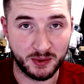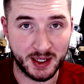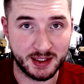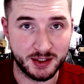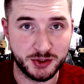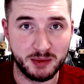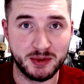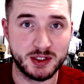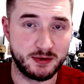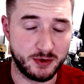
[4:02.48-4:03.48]
get the
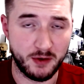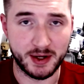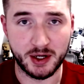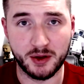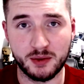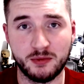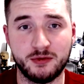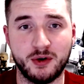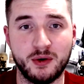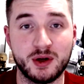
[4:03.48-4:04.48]
achievements if you've not already got them
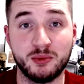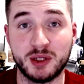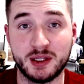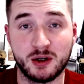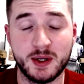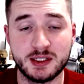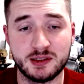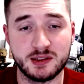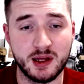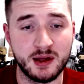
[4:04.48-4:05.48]
for completing the
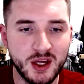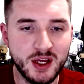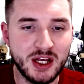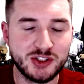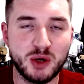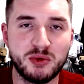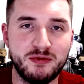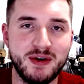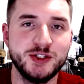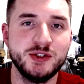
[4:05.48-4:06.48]
quests there. So
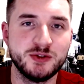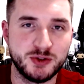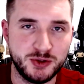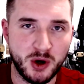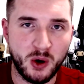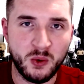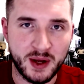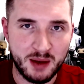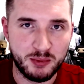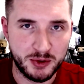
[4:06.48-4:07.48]
professions don't
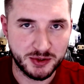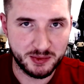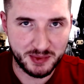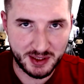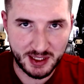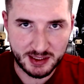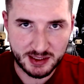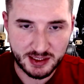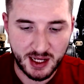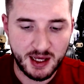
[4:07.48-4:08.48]
get boosted with
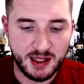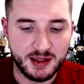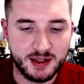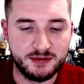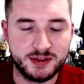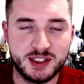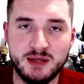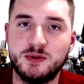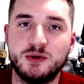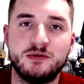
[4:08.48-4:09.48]
this. They've
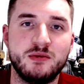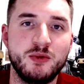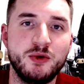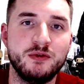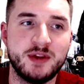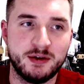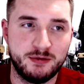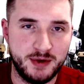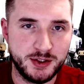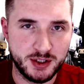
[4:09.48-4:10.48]
seemed to have removed that
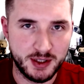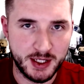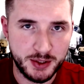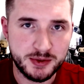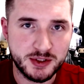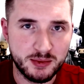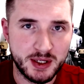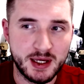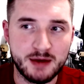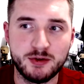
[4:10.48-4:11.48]
feature. It used to
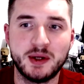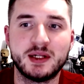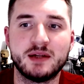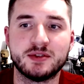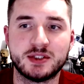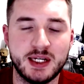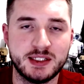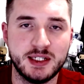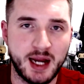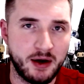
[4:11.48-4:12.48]
be if you had a level
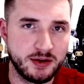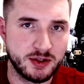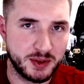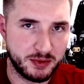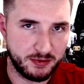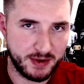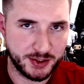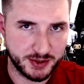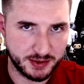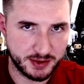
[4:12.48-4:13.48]
60 character with
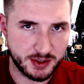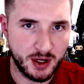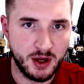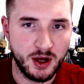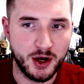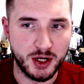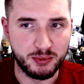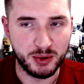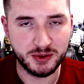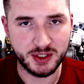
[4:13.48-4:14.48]
professions and you
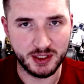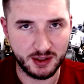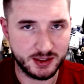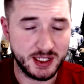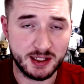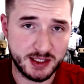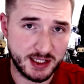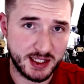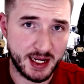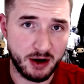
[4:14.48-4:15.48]
boosted a
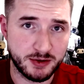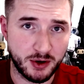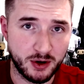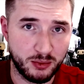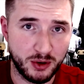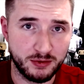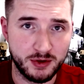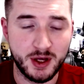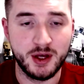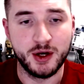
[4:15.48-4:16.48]
60 character or above,
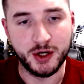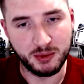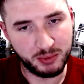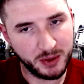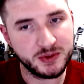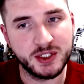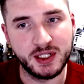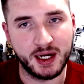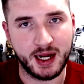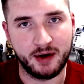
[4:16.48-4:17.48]
and you boosted
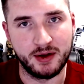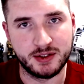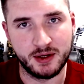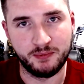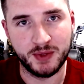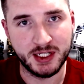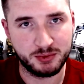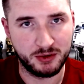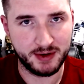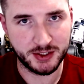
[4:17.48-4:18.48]
that character, its
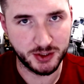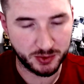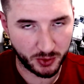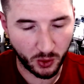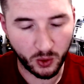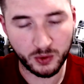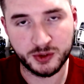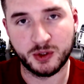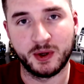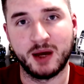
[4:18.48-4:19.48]
professions would
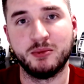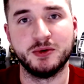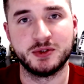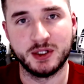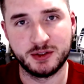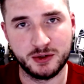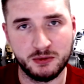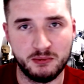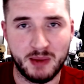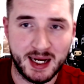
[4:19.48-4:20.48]
also get boosted
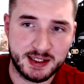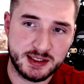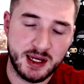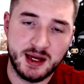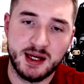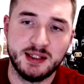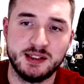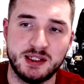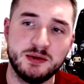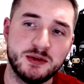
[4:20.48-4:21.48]
to max. You
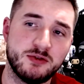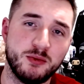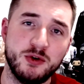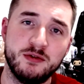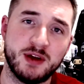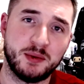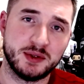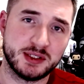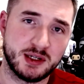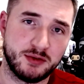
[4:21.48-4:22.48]
seem to have removed that
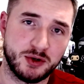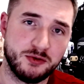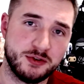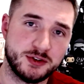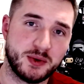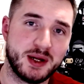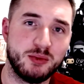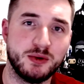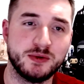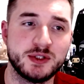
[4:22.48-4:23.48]
with this level 120
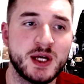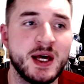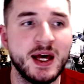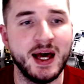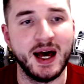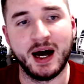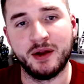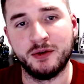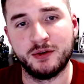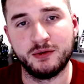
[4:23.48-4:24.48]
boost,
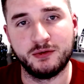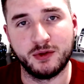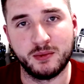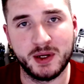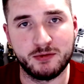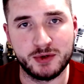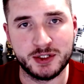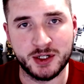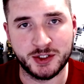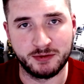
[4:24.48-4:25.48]
and from the bit of
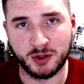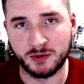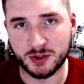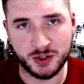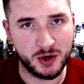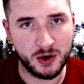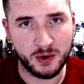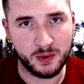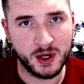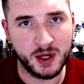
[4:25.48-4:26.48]
research I've done, there's no